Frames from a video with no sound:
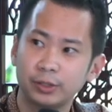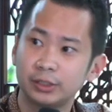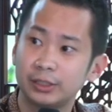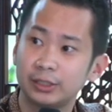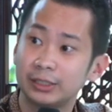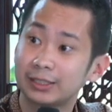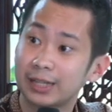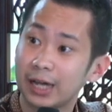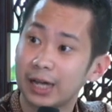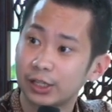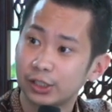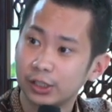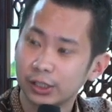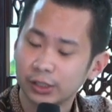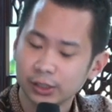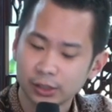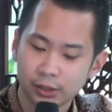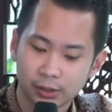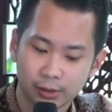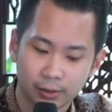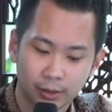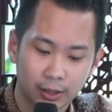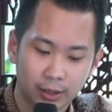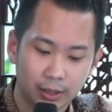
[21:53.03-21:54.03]

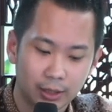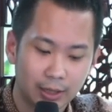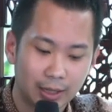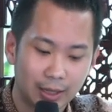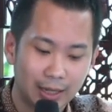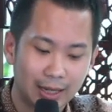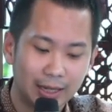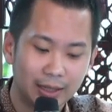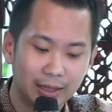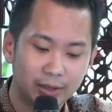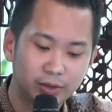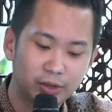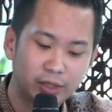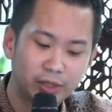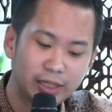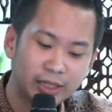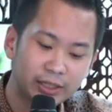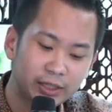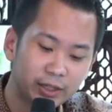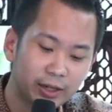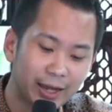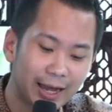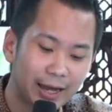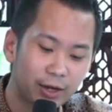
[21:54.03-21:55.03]
discussions,
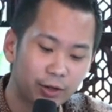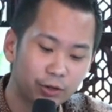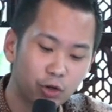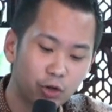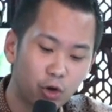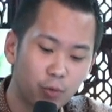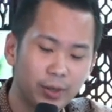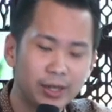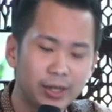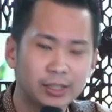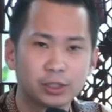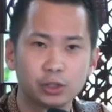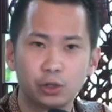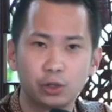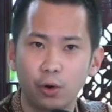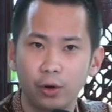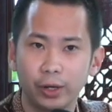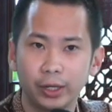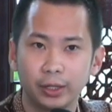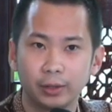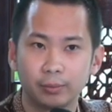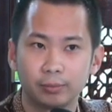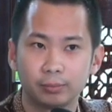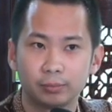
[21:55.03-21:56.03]
digital economy is
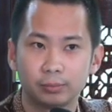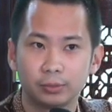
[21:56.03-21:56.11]
growing.